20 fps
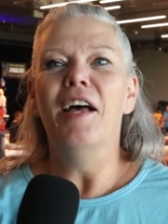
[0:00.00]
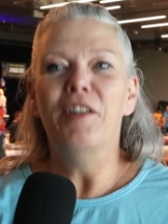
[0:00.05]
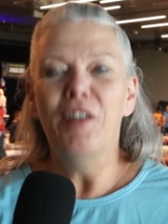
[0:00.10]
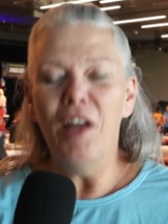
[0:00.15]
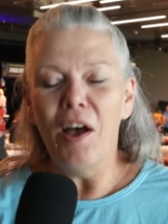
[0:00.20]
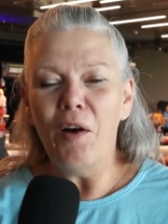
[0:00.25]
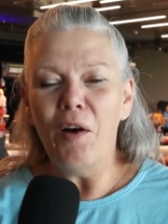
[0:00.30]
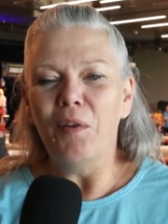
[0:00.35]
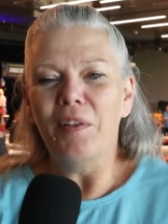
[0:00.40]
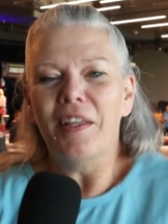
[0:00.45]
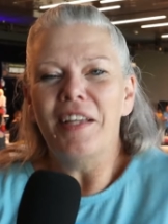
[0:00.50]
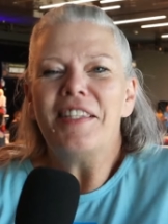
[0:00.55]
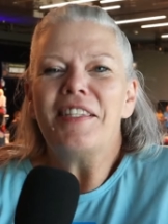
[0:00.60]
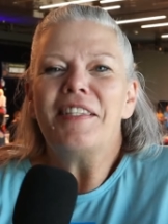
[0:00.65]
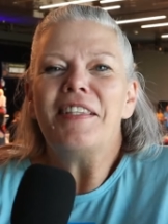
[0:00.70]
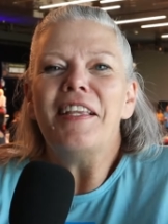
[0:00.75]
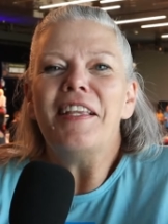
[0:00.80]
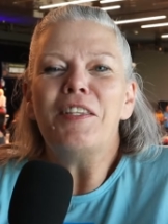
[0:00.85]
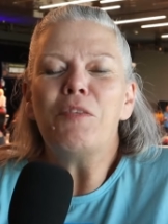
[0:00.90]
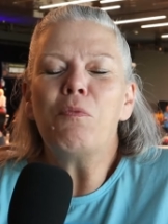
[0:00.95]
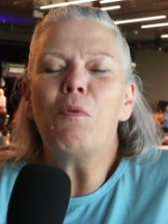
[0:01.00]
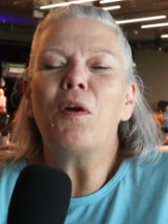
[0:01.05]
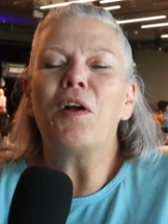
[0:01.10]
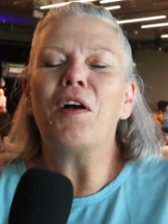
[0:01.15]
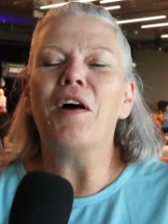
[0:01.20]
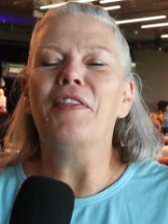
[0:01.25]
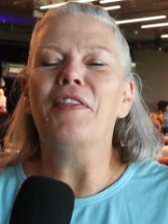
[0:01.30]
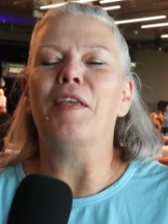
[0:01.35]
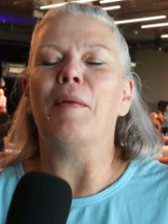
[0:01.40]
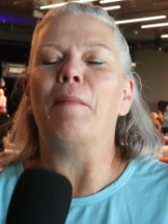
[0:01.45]
No, let's let's
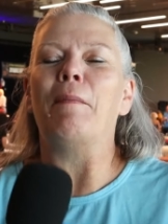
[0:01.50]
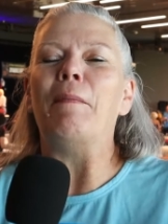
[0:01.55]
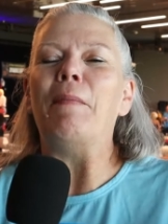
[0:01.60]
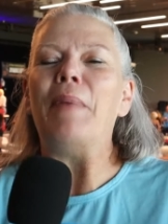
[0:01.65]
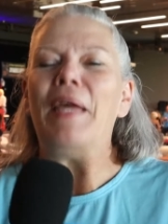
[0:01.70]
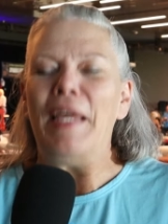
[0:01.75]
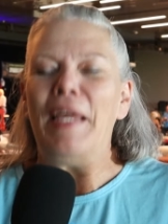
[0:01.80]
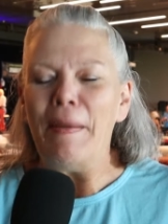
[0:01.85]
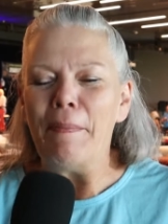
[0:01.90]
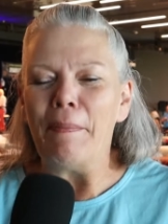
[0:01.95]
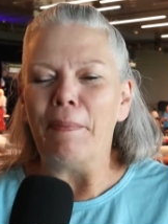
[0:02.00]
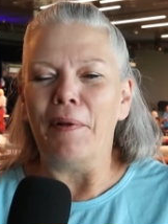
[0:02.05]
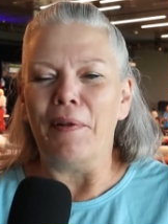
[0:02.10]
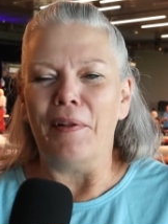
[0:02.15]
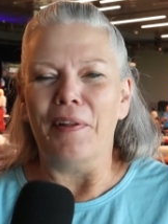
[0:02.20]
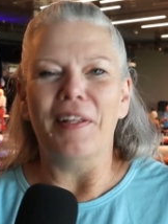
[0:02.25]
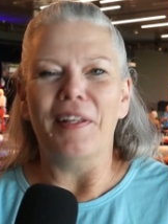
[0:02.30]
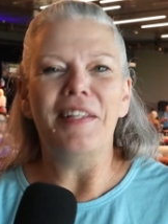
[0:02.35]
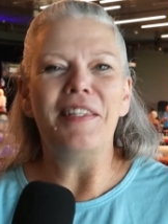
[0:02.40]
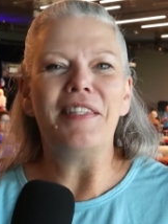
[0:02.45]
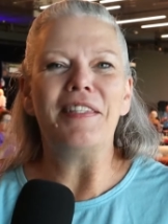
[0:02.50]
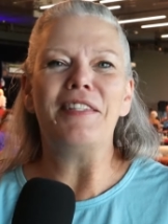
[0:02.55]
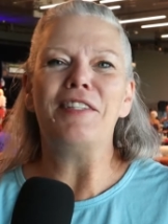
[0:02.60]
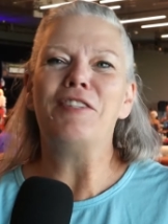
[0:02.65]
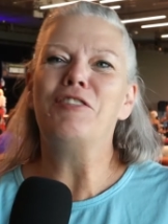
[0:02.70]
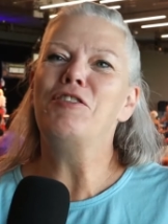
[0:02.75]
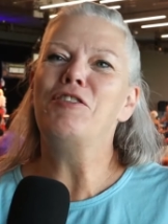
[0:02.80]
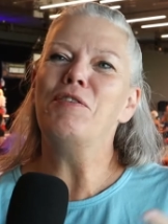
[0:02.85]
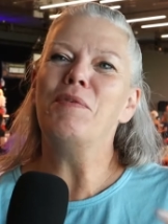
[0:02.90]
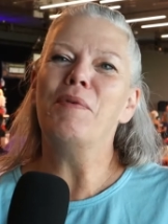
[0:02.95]
work on the people. Let's
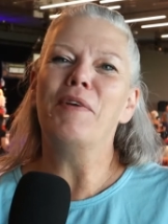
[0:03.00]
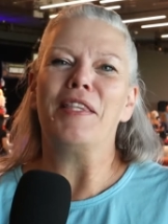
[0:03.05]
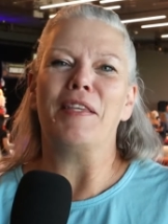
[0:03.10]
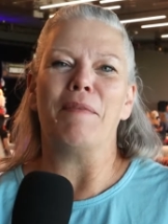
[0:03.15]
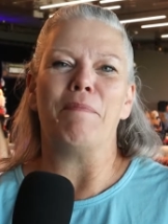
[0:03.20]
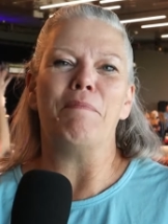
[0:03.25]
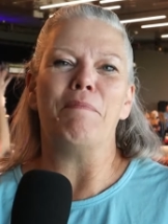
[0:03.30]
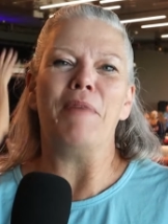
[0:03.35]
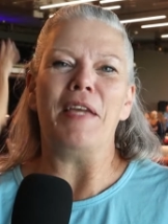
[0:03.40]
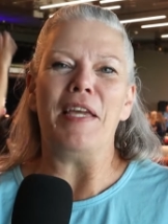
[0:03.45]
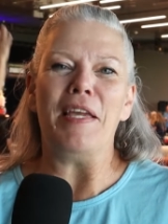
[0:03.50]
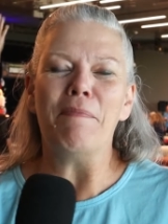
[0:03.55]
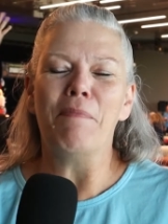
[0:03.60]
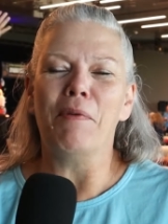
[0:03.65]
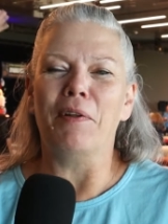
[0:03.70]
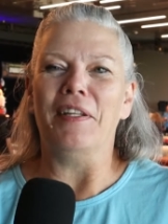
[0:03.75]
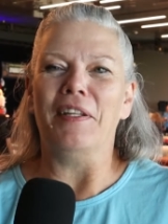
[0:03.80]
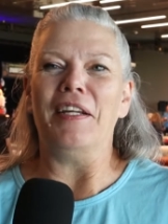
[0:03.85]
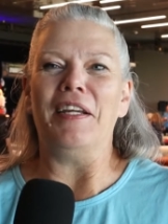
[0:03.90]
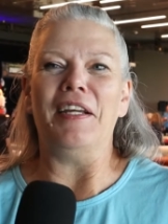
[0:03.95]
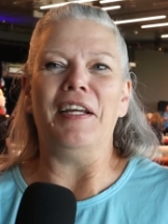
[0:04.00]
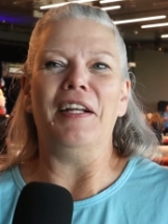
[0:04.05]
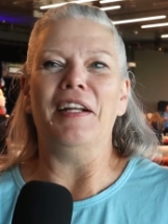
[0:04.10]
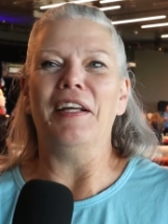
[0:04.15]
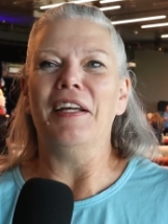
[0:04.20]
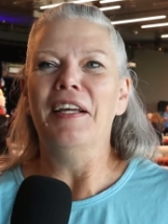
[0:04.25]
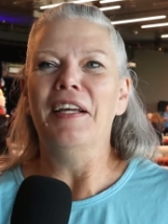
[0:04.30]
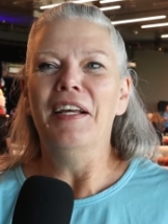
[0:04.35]
do what the people need.